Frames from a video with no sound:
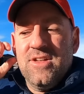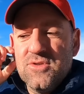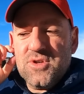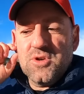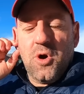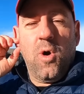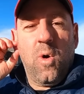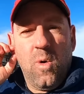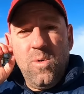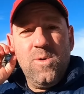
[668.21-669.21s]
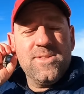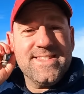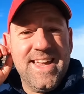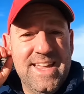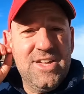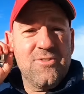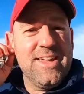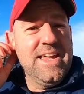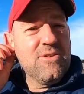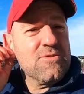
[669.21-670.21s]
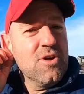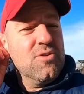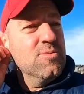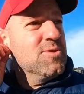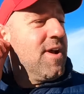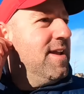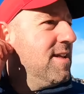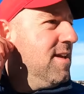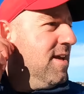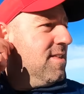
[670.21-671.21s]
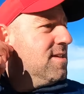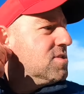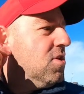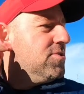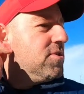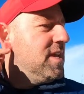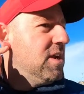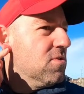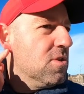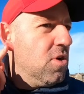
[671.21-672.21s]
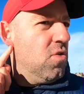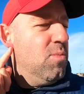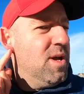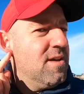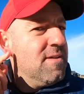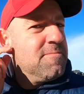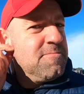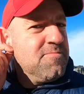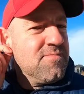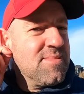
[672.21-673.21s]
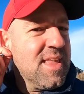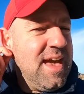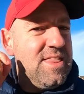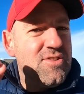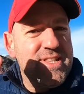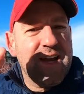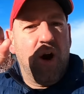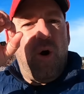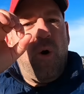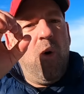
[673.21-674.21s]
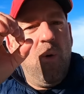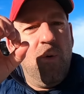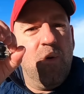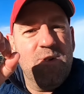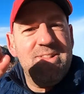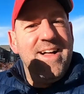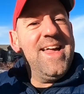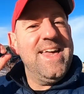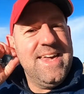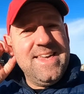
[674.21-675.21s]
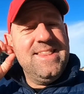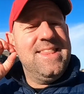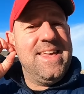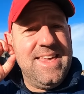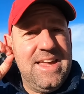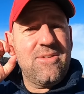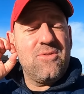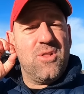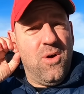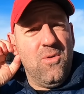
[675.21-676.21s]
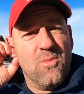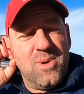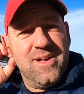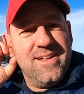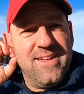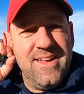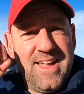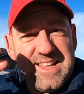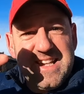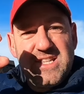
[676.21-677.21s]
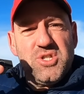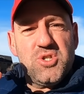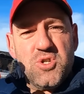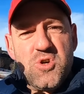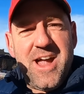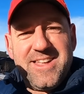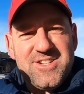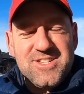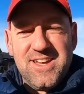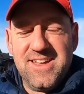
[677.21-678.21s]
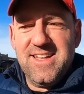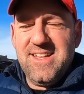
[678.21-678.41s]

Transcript: Those are the holes in your earlobes, right? This is called your earlobe and there's like a hole in the earlobe. It's like stretched.